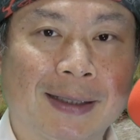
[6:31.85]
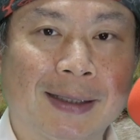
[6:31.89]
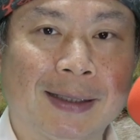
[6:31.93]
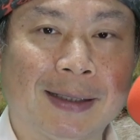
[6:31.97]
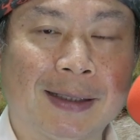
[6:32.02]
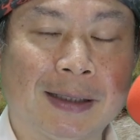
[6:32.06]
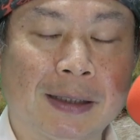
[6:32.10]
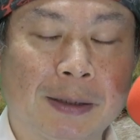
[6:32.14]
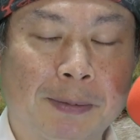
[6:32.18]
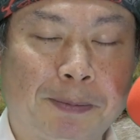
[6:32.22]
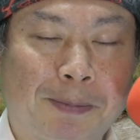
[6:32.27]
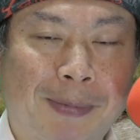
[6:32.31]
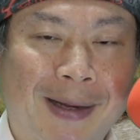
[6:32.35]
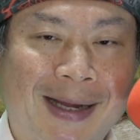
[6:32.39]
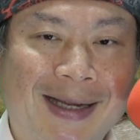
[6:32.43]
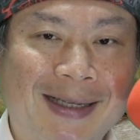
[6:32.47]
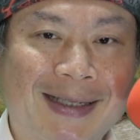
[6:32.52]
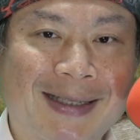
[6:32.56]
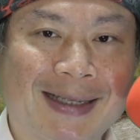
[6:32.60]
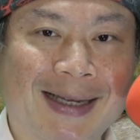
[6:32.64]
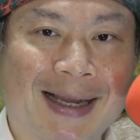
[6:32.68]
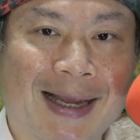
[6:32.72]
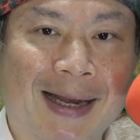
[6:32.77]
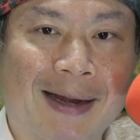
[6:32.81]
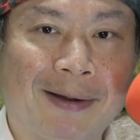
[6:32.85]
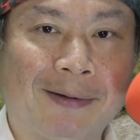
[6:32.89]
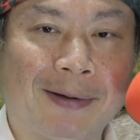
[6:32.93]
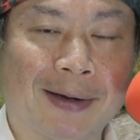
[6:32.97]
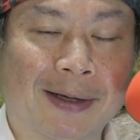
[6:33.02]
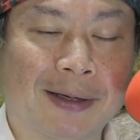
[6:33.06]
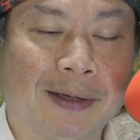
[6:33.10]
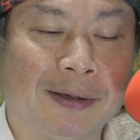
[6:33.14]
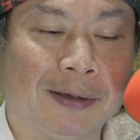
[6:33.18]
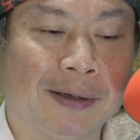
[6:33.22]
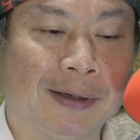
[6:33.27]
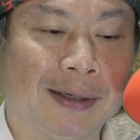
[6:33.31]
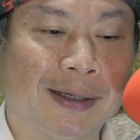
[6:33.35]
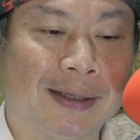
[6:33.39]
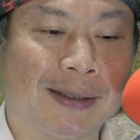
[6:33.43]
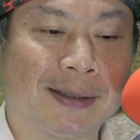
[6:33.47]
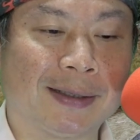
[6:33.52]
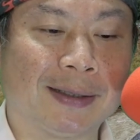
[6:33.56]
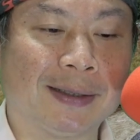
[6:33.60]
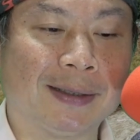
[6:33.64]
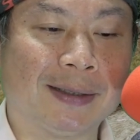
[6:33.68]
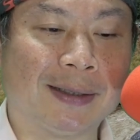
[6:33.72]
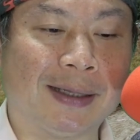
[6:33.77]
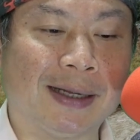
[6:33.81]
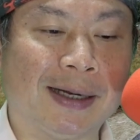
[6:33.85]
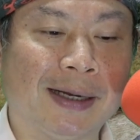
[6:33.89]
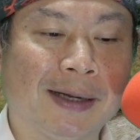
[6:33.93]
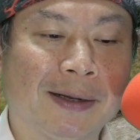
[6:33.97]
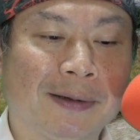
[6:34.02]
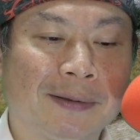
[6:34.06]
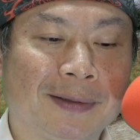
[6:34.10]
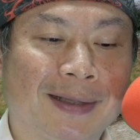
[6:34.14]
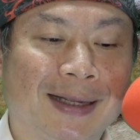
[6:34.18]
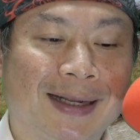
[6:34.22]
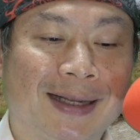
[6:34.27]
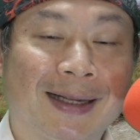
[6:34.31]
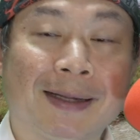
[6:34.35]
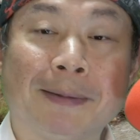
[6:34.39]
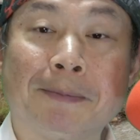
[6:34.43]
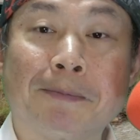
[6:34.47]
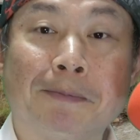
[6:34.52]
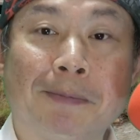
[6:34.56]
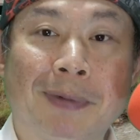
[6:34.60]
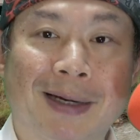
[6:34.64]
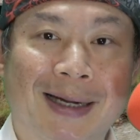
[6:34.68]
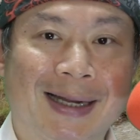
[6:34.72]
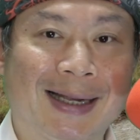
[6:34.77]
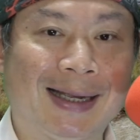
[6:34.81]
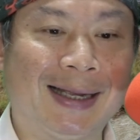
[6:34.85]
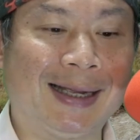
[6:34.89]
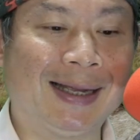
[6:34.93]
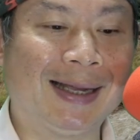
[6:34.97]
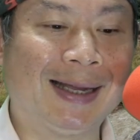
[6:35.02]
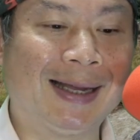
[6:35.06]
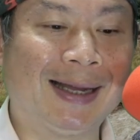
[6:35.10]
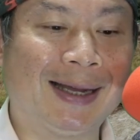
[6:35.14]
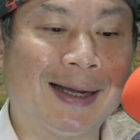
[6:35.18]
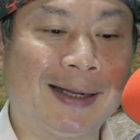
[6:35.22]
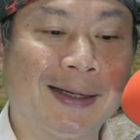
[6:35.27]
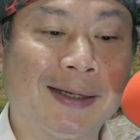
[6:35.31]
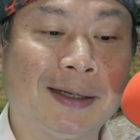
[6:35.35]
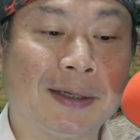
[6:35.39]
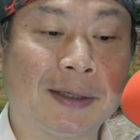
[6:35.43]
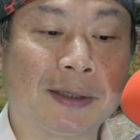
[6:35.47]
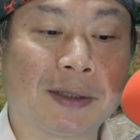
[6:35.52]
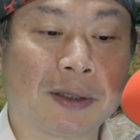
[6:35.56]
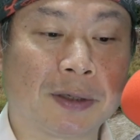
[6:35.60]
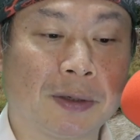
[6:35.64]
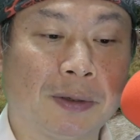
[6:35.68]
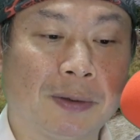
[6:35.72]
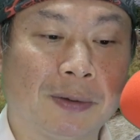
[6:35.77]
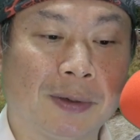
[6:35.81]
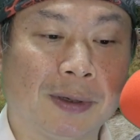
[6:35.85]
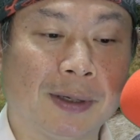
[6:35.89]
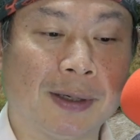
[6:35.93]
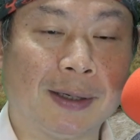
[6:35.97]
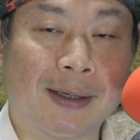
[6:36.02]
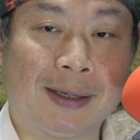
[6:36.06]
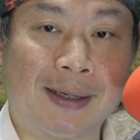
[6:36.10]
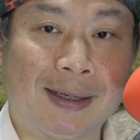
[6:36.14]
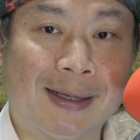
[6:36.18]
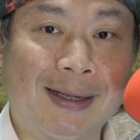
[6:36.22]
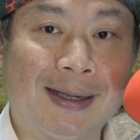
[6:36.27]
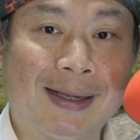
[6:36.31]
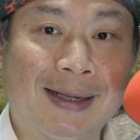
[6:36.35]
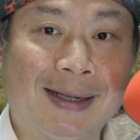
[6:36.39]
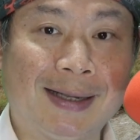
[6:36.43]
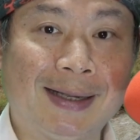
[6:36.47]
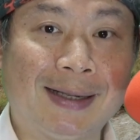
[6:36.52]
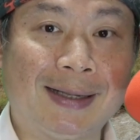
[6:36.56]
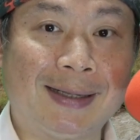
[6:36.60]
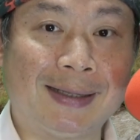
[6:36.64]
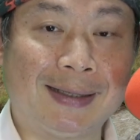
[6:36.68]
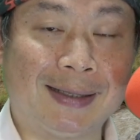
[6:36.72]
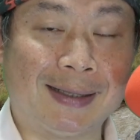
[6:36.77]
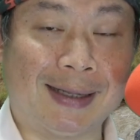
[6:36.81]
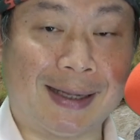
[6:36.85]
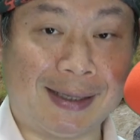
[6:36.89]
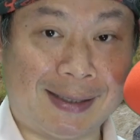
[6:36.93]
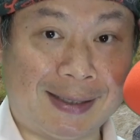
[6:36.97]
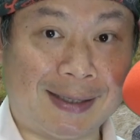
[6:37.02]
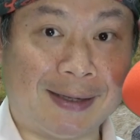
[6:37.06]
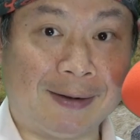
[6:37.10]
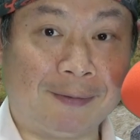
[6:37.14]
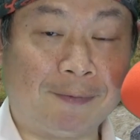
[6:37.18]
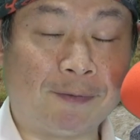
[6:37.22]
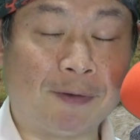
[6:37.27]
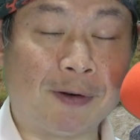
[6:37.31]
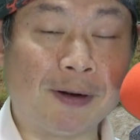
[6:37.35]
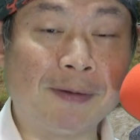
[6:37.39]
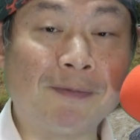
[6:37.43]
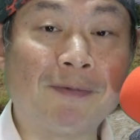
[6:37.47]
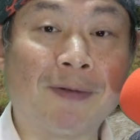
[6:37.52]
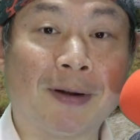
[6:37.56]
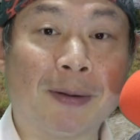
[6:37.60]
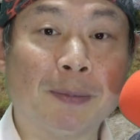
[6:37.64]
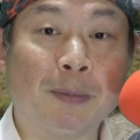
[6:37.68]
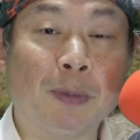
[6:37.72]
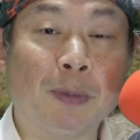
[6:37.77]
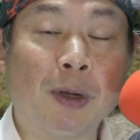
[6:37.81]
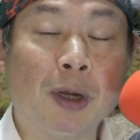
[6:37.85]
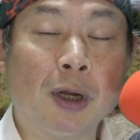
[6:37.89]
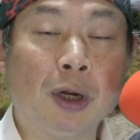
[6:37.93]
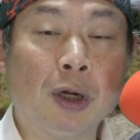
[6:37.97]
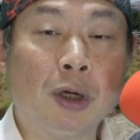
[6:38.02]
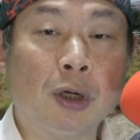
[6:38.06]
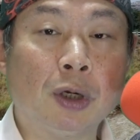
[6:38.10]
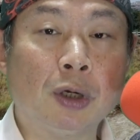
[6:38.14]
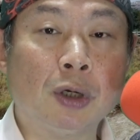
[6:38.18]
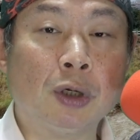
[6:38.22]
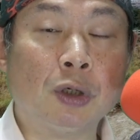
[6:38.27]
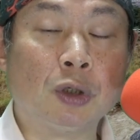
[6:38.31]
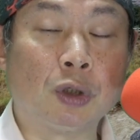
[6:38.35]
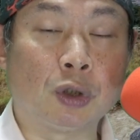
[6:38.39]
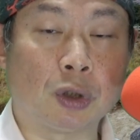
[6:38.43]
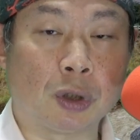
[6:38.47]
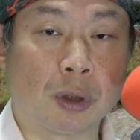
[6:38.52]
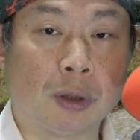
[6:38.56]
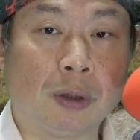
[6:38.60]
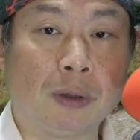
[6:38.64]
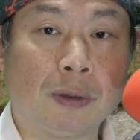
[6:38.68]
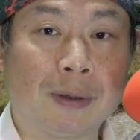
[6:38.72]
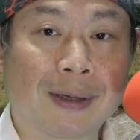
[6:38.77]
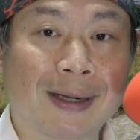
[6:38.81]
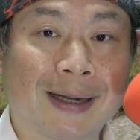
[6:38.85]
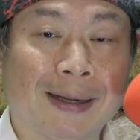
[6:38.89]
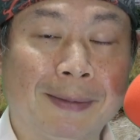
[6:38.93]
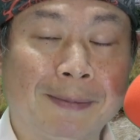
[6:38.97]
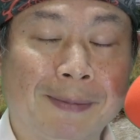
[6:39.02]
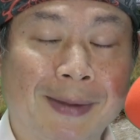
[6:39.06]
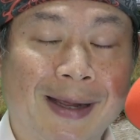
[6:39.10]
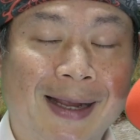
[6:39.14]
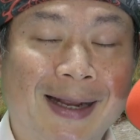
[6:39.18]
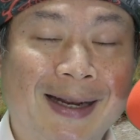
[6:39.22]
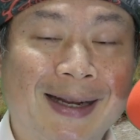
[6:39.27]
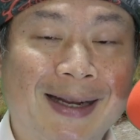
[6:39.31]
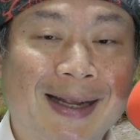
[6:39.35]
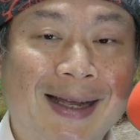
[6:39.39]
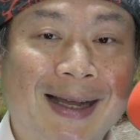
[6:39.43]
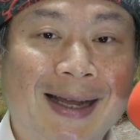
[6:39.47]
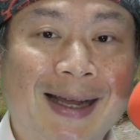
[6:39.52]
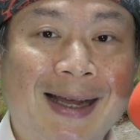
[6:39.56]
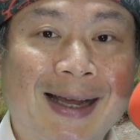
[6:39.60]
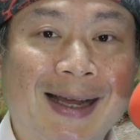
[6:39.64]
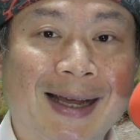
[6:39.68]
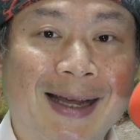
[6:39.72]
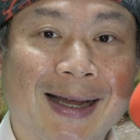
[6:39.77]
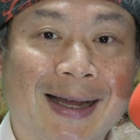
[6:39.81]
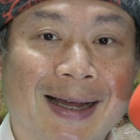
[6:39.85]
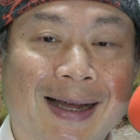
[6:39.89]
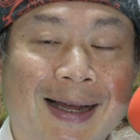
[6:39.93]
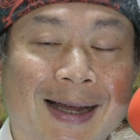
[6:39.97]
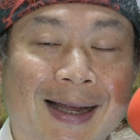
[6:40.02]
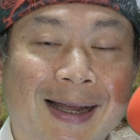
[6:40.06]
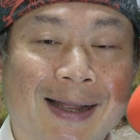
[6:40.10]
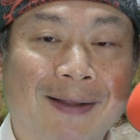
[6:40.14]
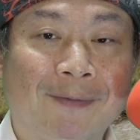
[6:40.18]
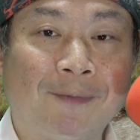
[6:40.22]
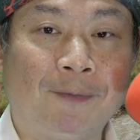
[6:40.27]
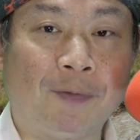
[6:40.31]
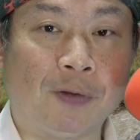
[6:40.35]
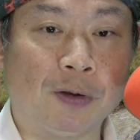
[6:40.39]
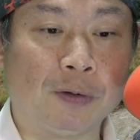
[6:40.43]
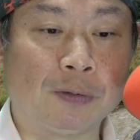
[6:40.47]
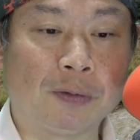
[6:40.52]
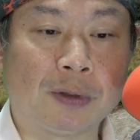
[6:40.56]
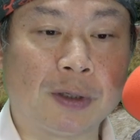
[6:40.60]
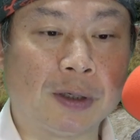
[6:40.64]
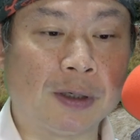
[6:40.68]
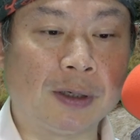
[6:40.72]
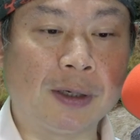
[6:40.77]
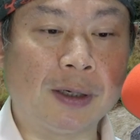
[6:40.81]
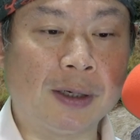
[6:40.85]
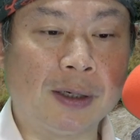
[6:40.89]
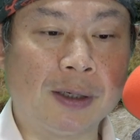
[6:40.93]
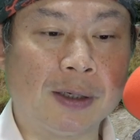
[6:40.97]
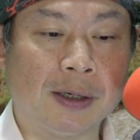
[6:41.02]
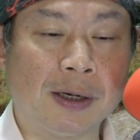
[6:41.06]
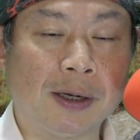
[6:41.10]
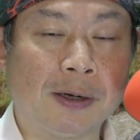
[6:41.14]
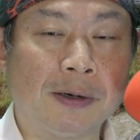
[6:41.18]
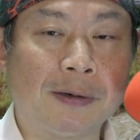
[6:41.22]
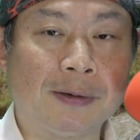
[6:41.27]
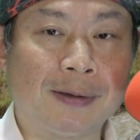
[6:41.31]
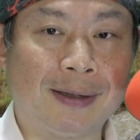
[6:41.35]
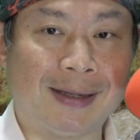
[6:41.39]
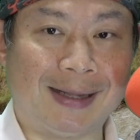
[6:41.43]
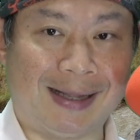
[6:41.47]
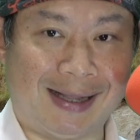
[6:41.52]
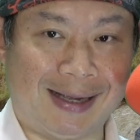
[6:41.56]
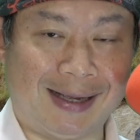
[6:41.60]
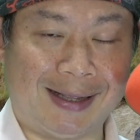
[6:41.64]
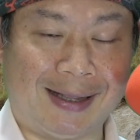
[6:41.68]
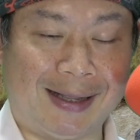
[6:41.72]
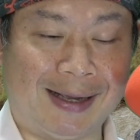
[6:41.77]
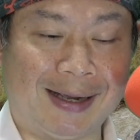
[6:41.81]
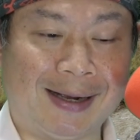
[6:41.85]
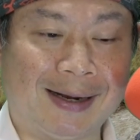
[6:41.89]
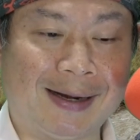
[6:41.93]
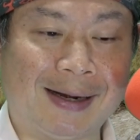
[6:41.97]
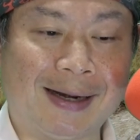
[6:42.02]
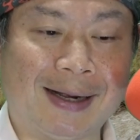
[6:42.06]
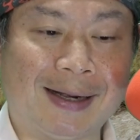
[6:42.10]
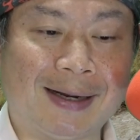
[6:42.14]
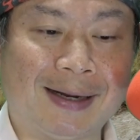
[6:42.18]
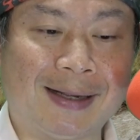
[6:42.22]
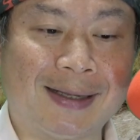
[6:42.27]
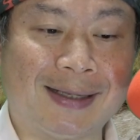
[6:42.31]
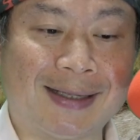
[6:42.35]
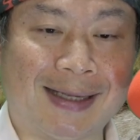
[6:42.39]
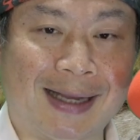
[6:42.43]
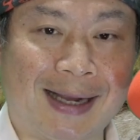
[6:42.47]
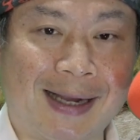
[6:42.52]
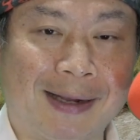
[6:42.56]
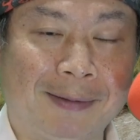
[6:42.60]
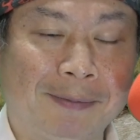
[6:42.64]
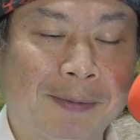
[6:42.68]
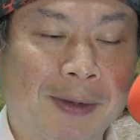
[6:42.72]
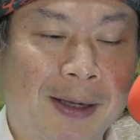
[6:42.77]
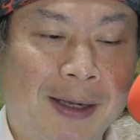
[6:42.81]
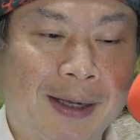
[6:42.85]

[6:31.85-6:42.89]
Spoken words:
space character is denoted by underscore. That's different from show command and filter. No, they are not the same.